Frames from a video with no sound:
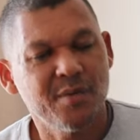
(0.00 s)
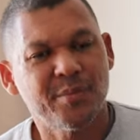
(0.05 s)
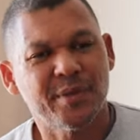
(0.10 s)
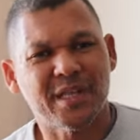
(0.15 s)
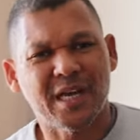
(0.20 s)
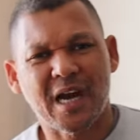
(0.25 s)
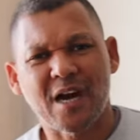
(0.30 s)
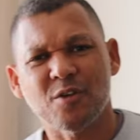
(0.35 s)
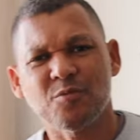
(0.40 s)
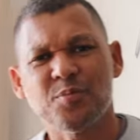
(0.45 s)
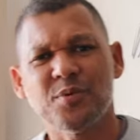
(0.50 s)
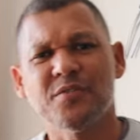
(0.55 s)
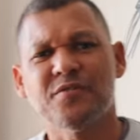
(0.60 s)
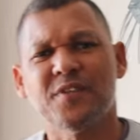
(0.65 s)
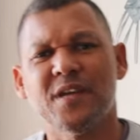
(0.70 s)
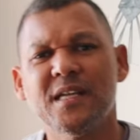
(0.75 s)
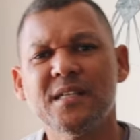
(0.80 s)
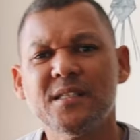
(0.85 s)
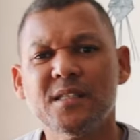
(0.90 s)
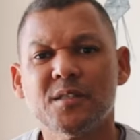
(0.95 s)
But they help
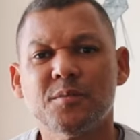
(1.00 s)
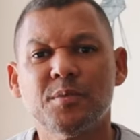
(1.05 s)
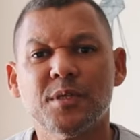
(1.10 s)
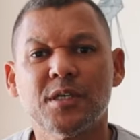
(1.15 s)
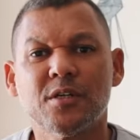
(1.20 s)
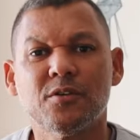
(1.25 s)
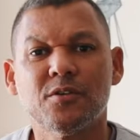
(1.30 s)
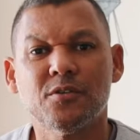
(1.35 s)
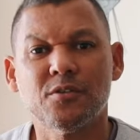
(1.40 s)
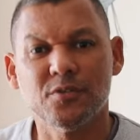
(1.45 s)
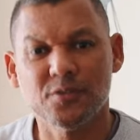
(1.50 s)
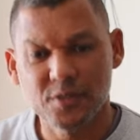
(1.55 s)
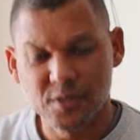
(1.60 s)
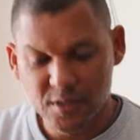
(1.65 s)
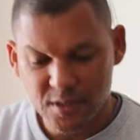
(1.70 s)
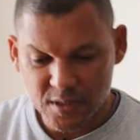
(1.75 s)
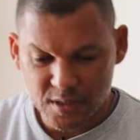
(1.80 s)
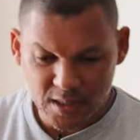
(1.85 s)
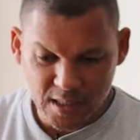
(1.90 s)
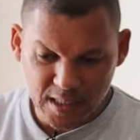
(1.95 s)
prevent it
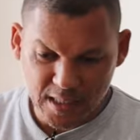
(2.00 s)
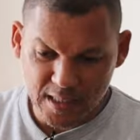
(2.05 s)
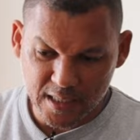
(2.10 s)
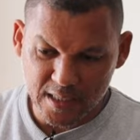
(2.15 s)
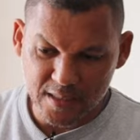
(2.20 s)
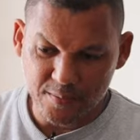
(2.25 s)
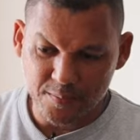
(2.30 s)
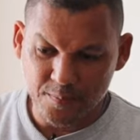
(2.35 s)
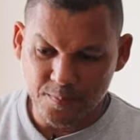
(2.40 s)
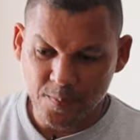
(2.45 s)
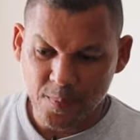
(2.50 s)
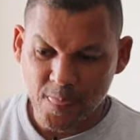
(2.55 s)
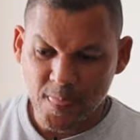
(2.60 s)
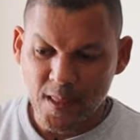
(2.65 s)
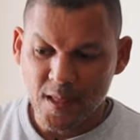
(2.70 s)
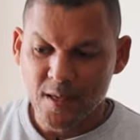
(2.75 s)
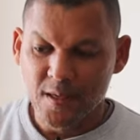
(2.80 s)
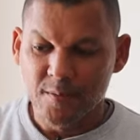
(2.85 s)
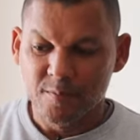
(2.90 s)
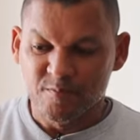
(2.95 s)
because,
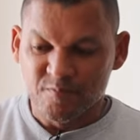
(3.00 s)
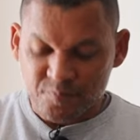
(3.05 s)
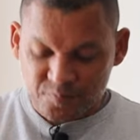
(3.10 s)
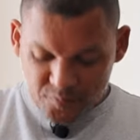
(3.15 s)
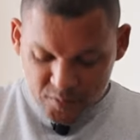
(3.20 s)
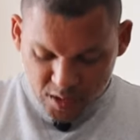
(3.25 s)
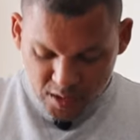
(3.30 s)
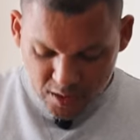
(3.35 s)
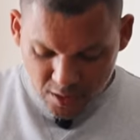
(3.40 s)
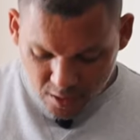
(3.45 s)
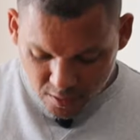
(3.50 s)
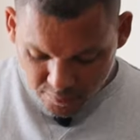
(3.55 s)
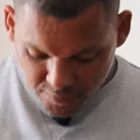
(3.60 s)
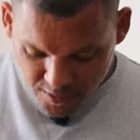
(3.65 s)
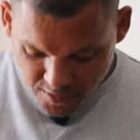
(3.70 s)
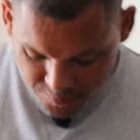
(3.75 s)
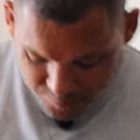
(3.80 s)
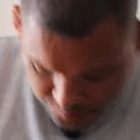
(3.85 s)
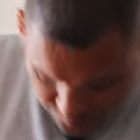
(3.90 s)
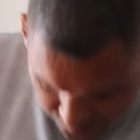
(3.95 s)
you know, of the